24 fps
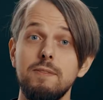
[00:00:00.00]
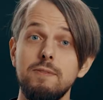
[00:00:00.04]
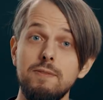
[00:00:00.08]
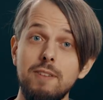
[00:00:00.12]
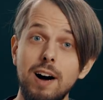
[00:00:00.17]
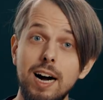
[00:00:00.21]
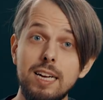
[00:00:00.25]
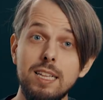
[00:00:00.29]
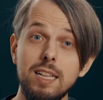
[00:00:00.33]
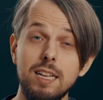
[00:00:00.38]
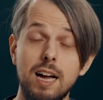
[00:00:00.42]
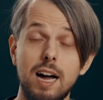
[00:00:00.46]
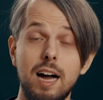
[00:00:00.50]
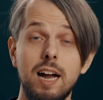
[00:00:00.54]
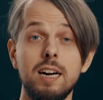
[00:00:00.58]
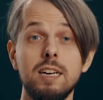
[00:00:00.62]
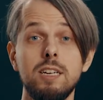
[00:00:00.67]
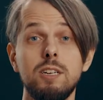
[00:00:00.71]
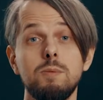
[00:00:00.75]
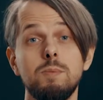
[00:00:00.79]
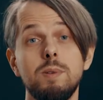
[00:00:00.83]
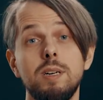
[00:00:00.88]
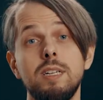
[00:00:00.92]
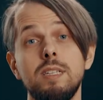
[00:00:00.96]
final
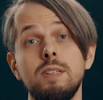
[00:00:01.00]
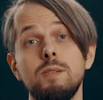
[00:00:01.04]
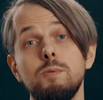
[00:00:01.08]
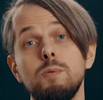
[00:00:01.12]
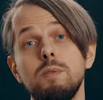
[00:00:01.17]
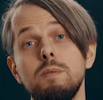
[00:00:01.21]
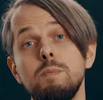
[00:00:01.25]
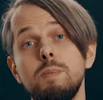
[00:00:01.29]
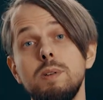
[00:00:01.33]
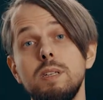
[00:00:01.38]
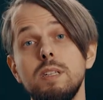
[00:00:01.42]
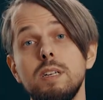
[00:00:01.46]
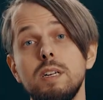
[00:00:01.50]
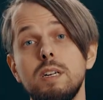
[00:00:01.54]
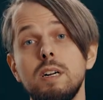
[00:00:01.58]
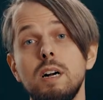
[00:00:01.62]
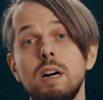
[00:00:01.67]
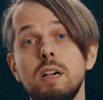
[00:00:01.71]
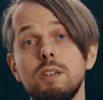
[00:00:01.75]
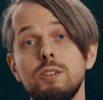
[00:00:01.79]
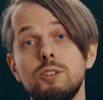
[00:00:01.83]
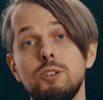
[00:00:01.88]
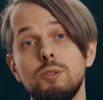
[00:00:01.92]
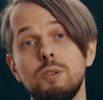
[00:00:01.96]
argument will be the
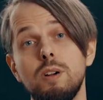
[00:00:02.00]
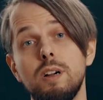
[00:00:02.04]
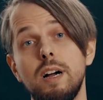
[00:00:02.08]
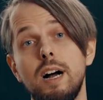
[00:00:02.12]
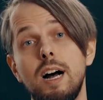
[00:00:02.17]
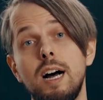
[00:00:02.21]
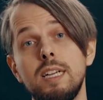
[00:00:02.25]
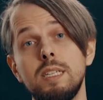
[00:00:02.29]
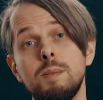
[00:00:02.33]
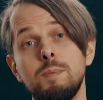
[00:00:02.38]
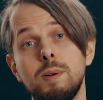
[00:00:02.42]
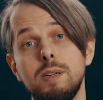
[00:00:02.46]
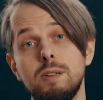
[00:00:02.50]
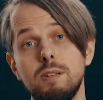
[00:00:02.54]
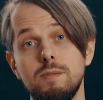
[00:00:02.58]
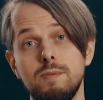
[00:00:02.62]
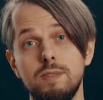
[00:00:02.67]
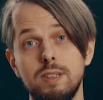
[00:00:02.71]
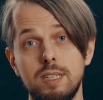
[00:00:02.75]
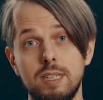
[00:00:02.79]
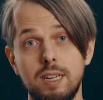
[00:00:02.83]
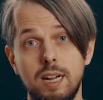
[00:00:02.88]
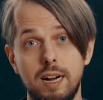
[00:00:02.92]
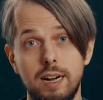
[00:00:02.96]
cultural aspect of
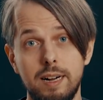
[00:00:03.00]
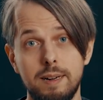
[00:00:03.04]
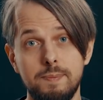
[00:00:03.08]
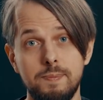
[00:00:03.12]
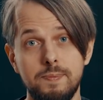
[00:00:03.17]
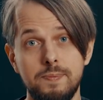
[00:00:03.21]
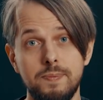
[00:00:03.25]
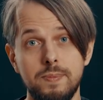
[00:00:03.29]
the sky.